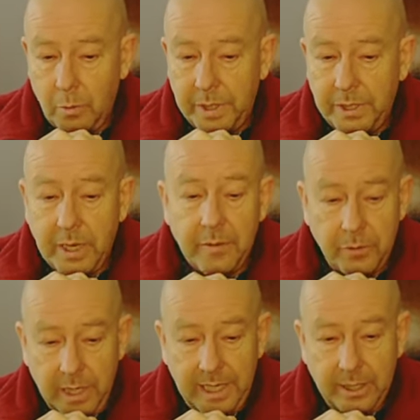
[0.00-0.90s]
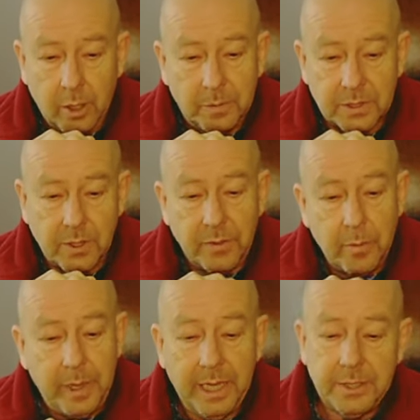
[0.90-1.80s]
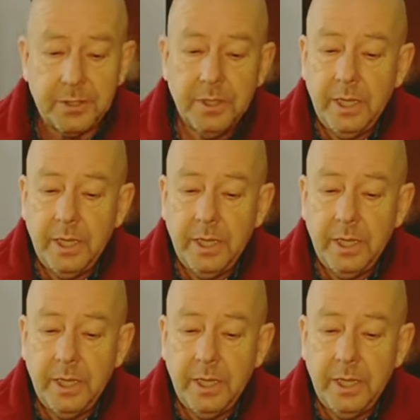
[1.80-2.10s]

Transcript: when you have your helicopters on the bench,